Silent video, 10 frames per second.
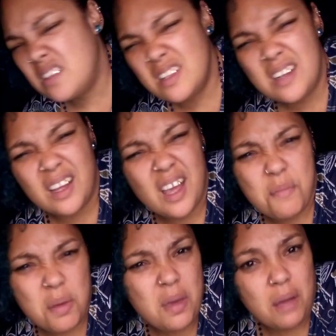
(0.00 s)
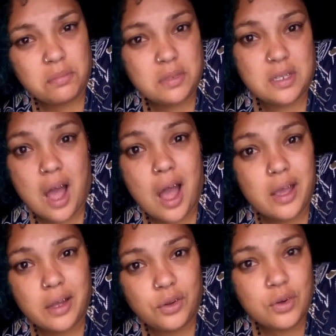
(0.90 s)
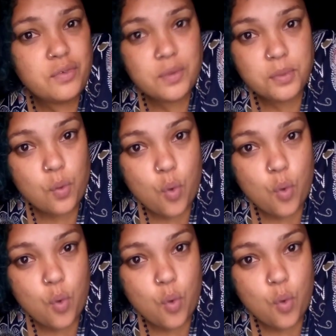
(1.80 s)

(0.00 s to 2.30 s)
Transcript: So I was like, hey, maybe I'm tired, from the